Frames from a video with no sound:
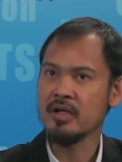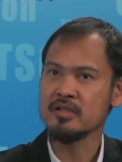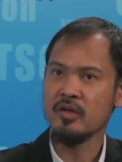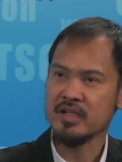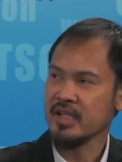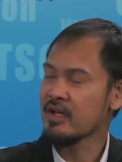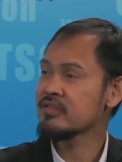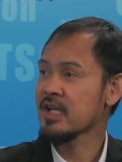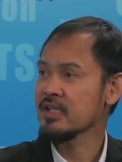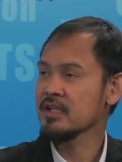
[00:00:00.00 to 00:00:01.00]
as long as they have
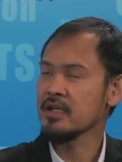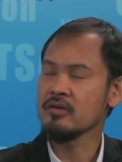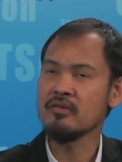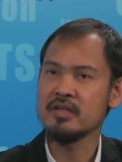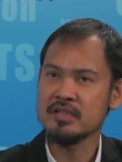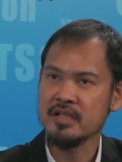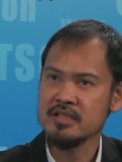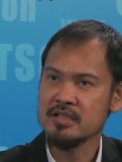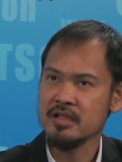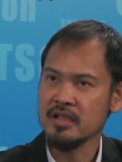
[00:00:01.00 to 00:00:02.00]
satellite
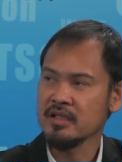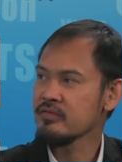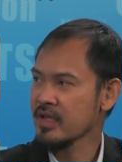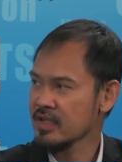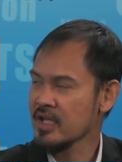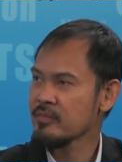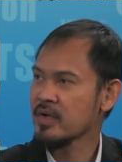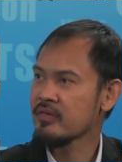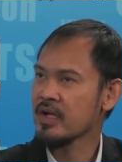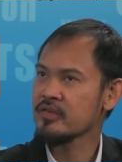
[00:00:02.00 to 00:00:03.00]
offices in Vietnam,
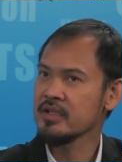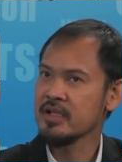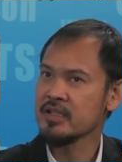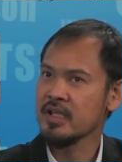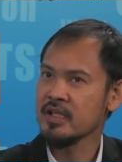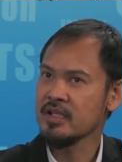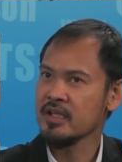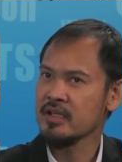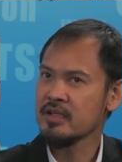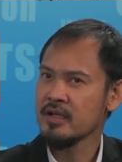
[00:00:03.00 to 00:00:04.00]
have actually attended